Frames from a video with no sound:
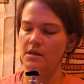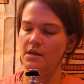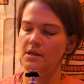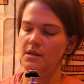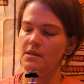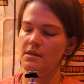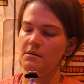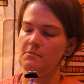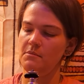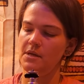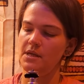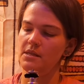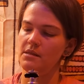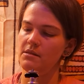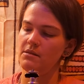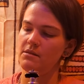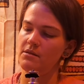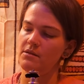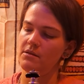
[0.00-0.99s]
in the
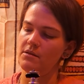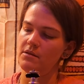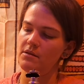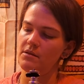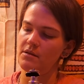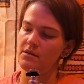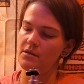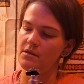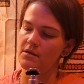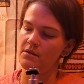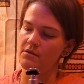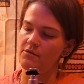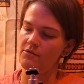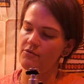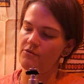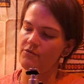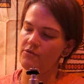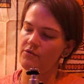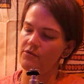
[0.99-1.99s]
month of